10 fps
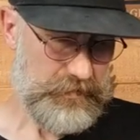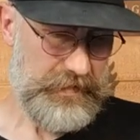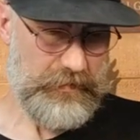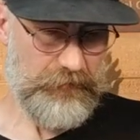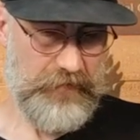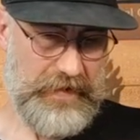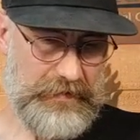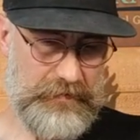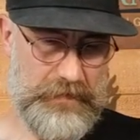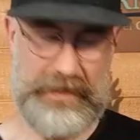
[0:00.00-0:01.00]
cedar
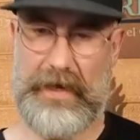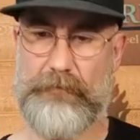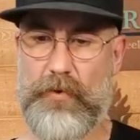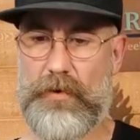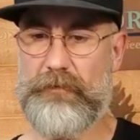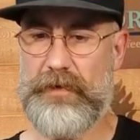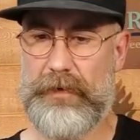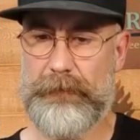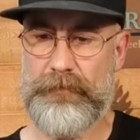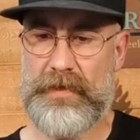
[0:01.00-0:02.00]
faded and became more of
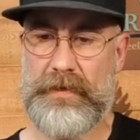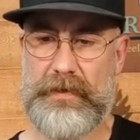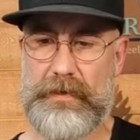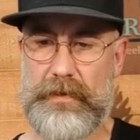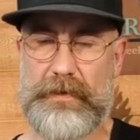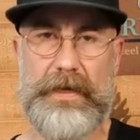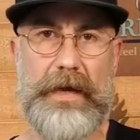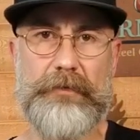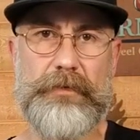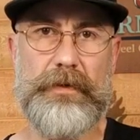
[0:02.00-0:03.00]
a
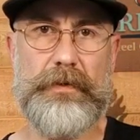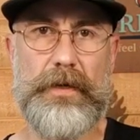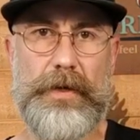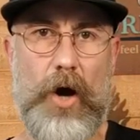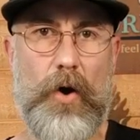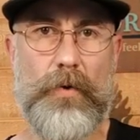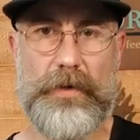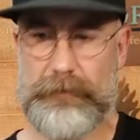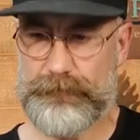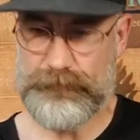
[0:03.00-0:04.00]
kind of an
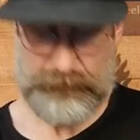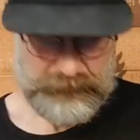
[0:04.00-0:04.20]
oak.